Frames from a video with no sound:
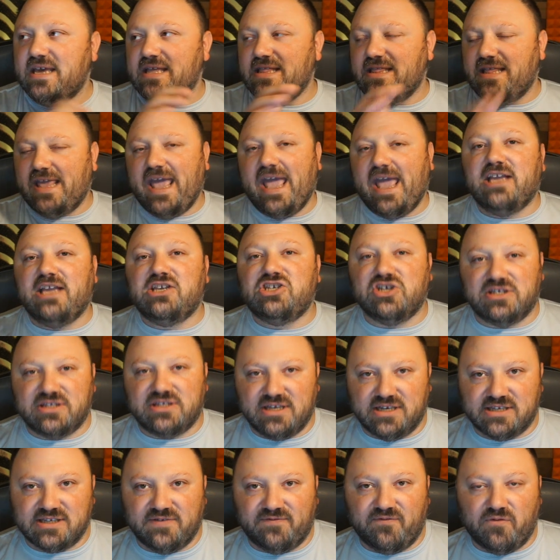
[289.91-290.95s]
The agent
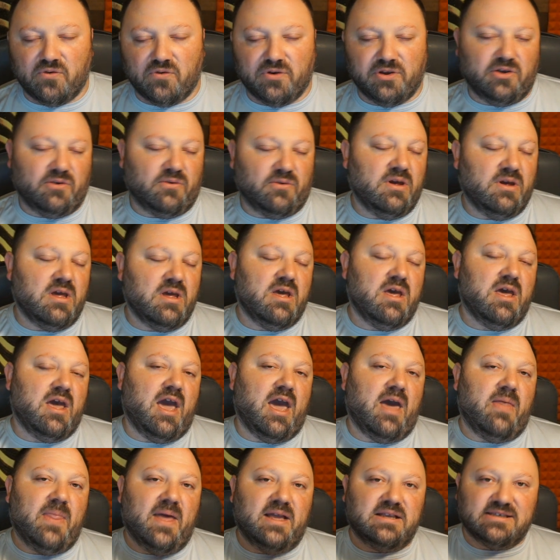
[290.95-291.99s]
does it for you,
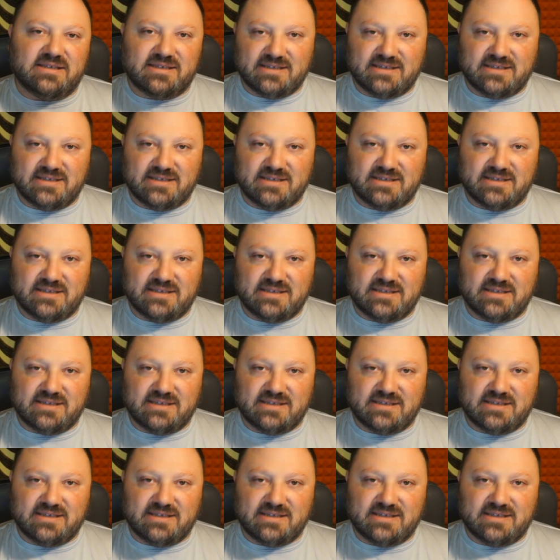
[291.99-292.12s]
and then